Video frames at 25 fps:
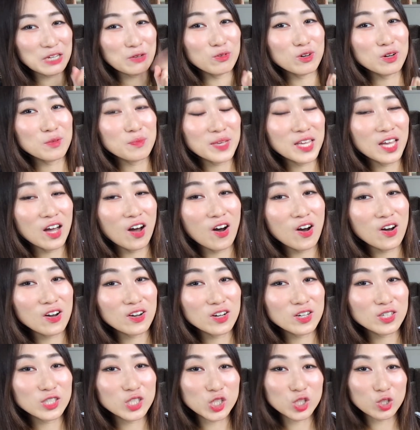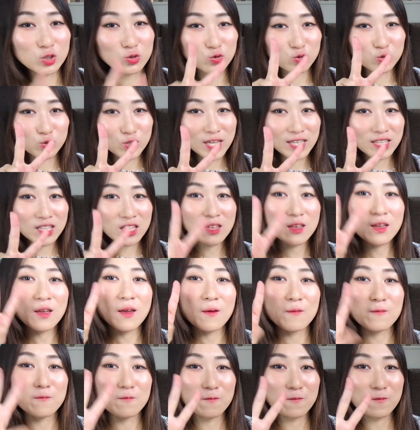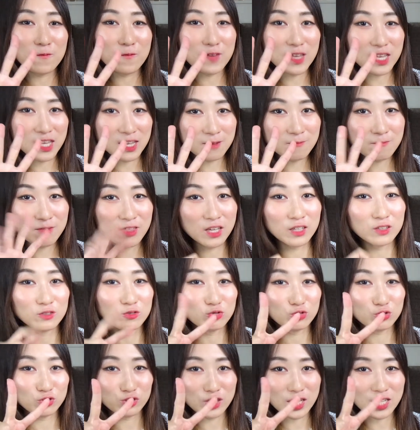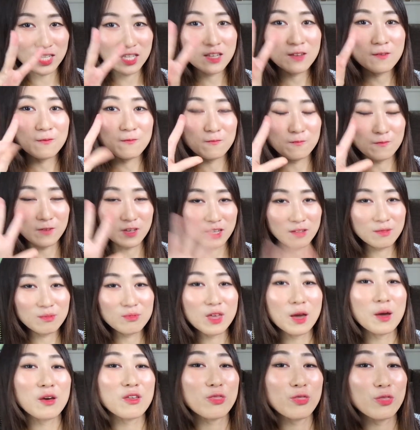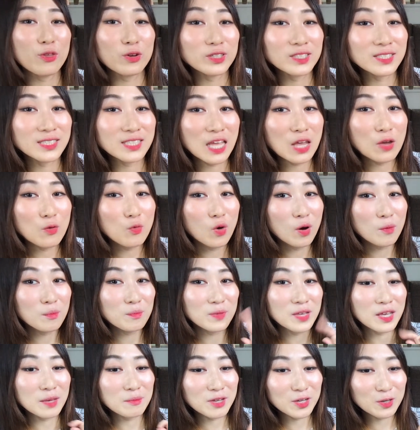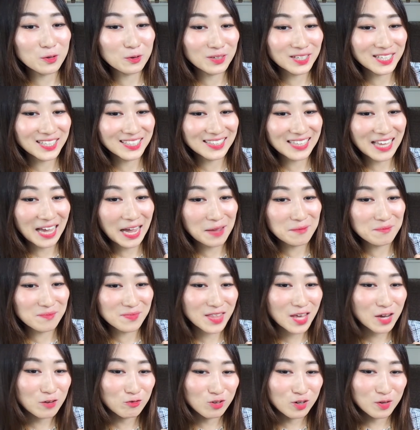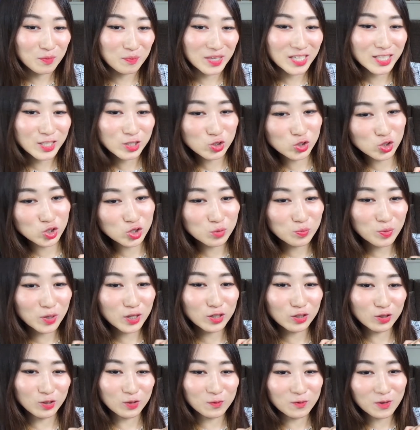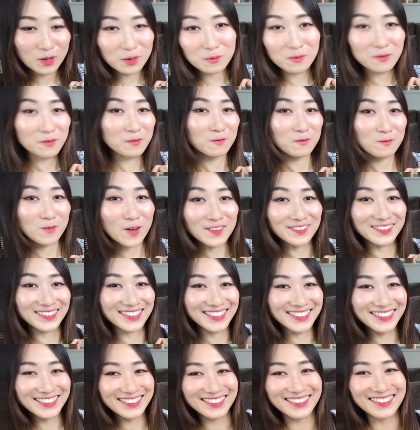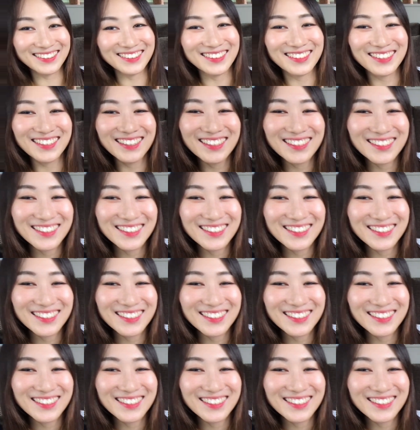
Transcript: It will be August 25th 25th, Thursday, 1 p.m. in Korean time. That will be super duper fun.